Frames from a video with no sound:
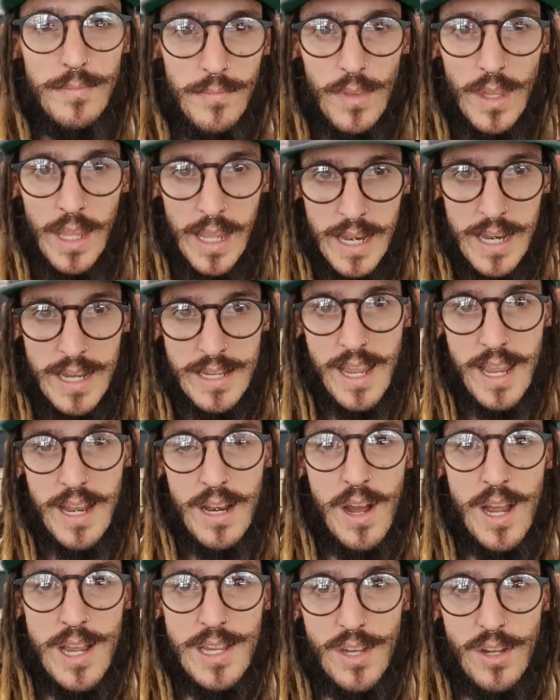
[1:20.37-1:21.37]
It is a
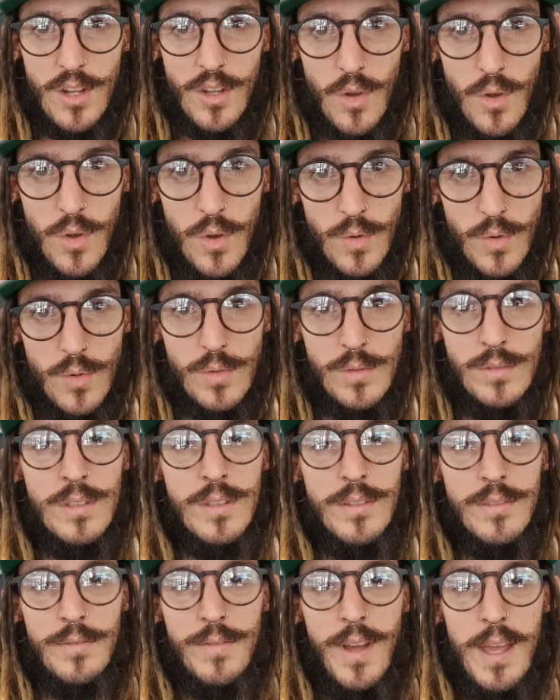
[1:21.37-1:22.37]
nice cool
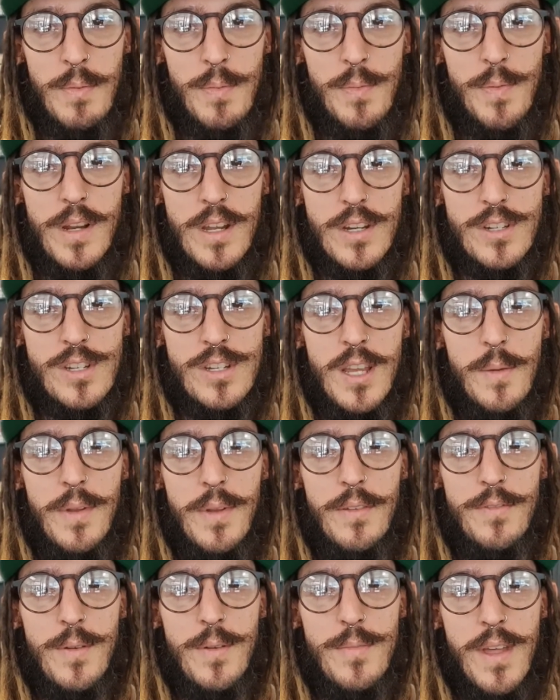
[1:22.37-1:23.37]
vape production
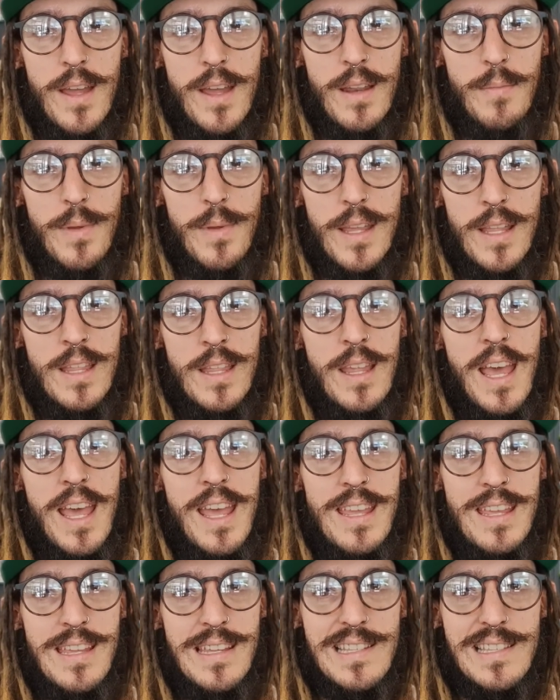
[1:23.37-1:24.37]
coming from that being
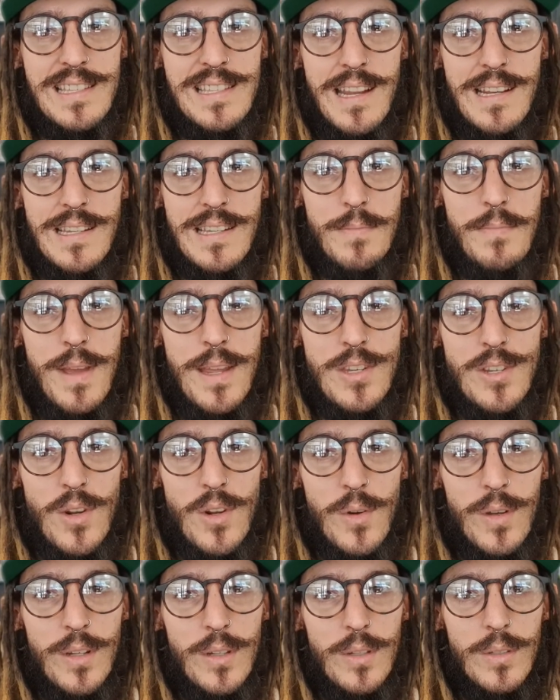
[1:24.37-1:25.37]
a sector mesh
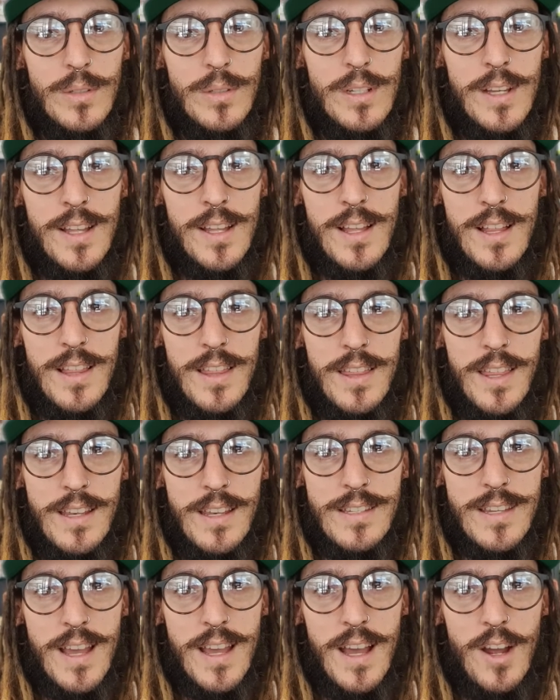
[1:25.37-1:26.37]
coil
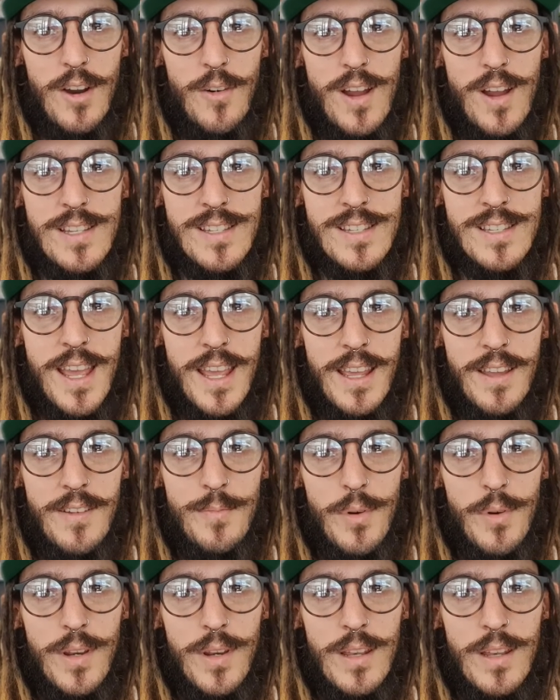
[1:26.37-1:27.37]
that Horizon Tech have
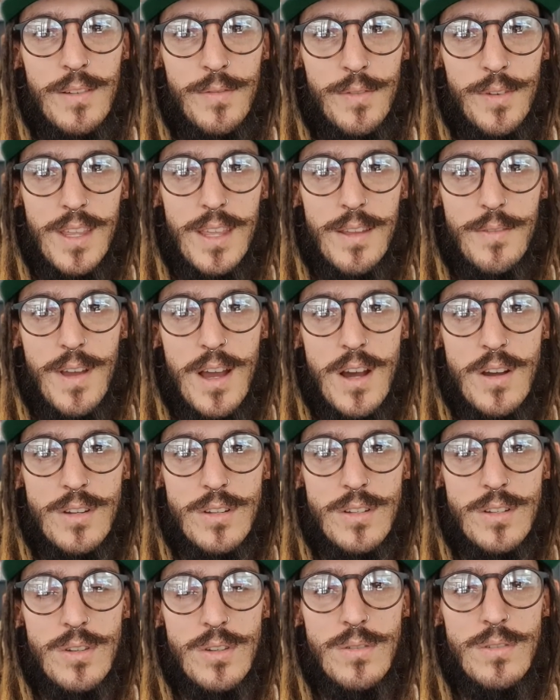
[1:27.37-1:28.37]
put in for the
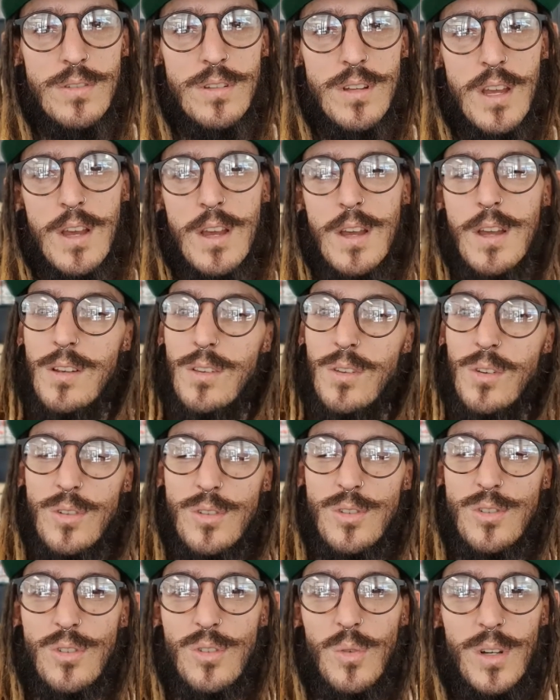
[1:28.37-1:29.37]
Falcon 2. Not
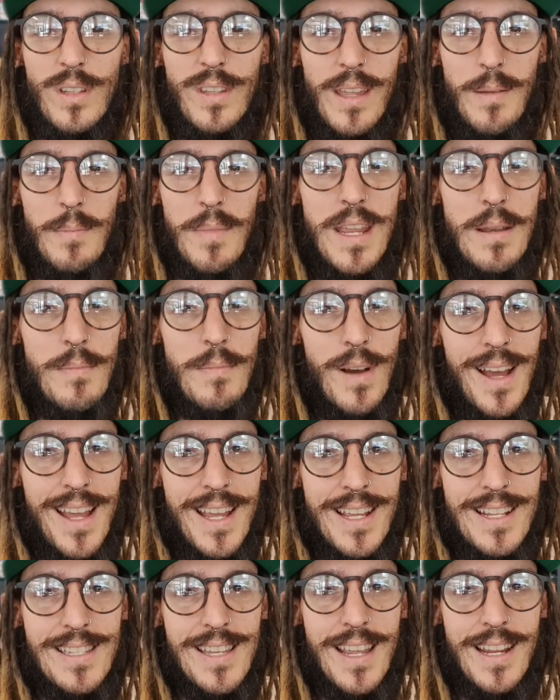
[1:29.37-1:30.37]
sure what they mean
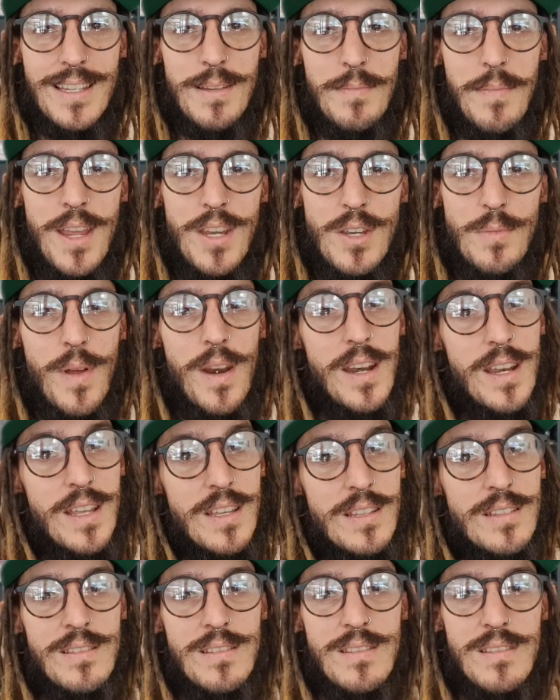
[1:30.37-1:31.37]
by sector mesh, but it
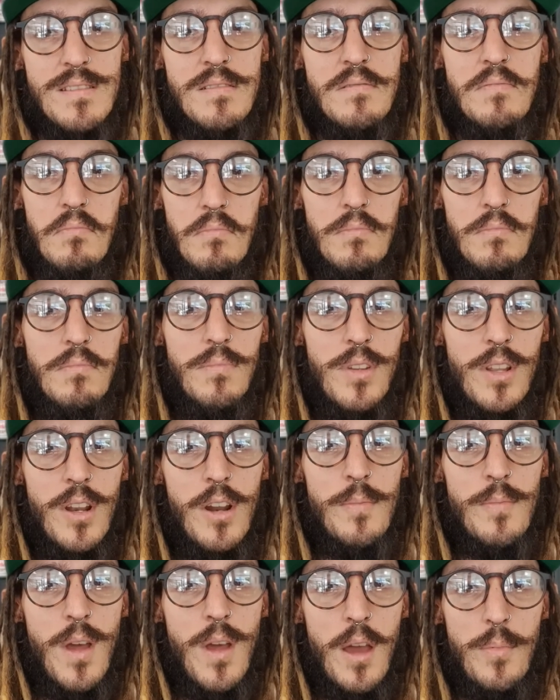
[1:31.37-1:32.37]
is, you
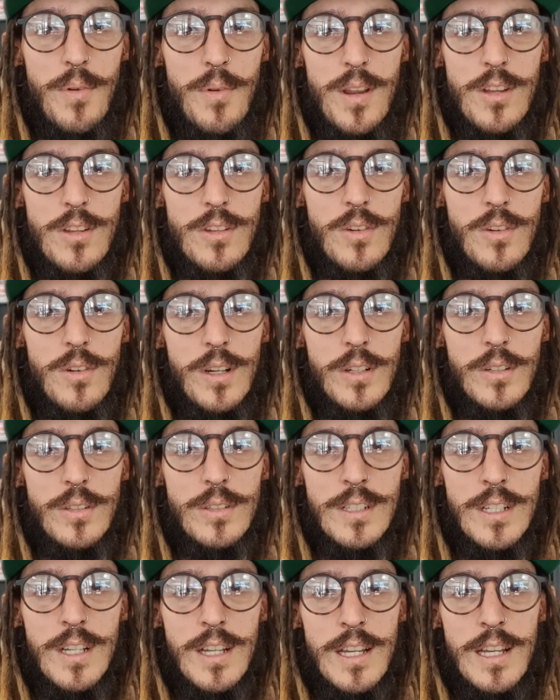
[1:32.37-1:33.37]
know, a pretty good coil.
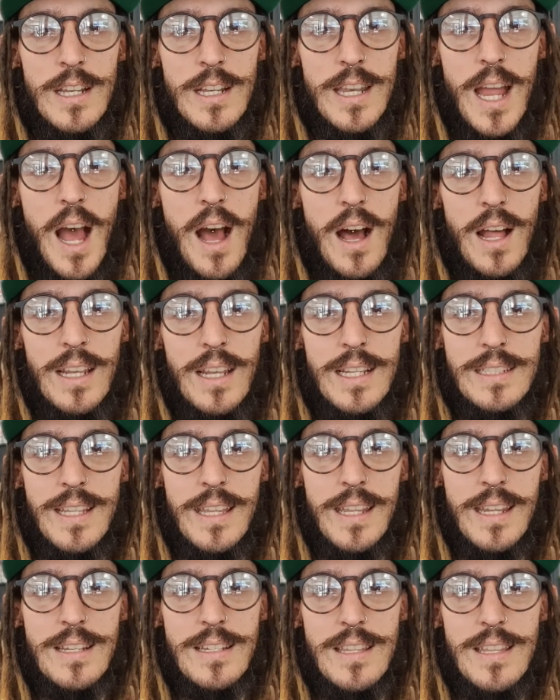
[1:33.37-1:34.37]
Now let's
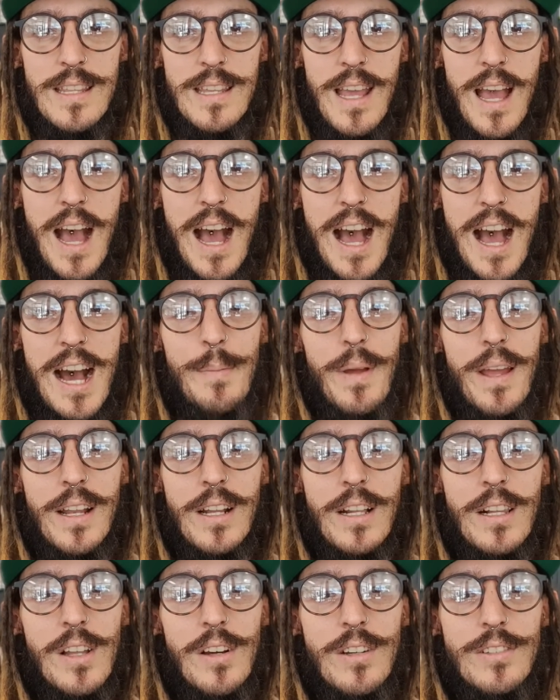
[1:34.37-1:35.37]
get into the up
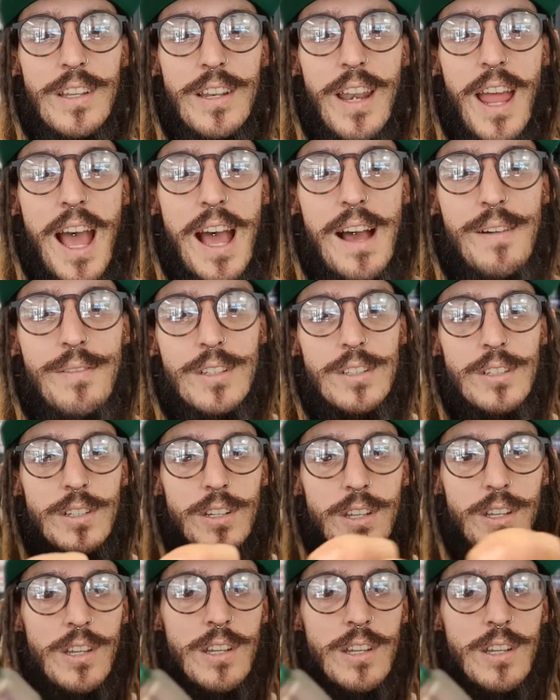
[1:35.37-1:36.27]
and close and have a look